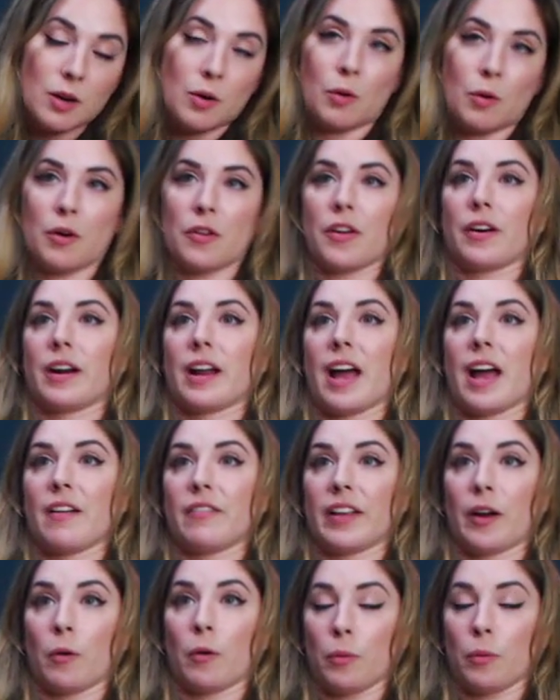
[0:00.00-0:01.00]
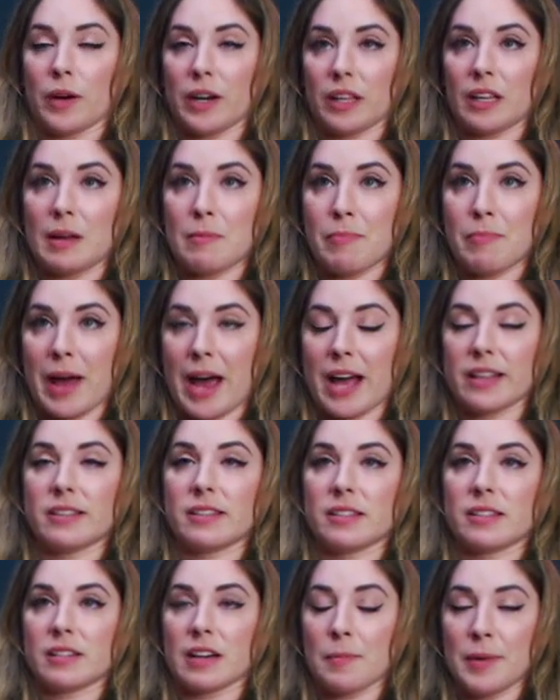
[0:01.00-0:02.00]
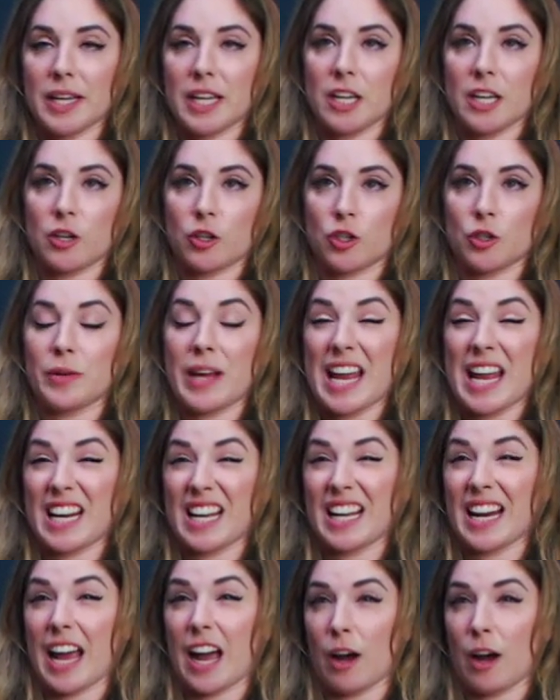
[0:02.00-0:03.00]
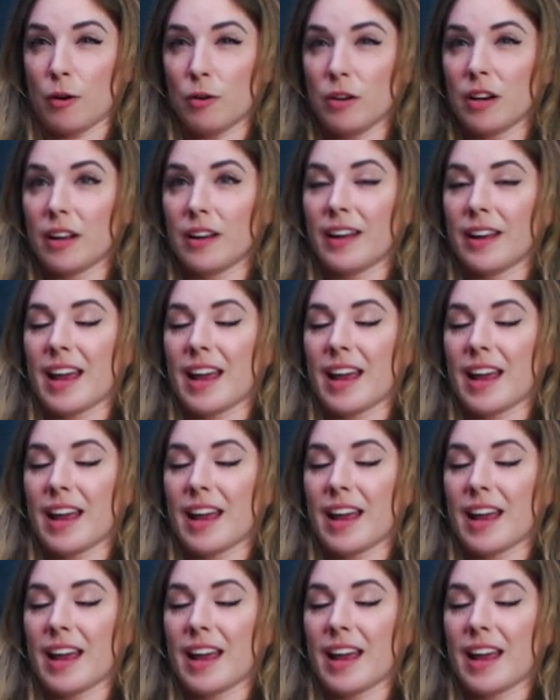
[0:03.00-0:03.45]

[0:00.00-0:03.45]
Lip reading: or they're going to have like a really bad stomach issue getting it out.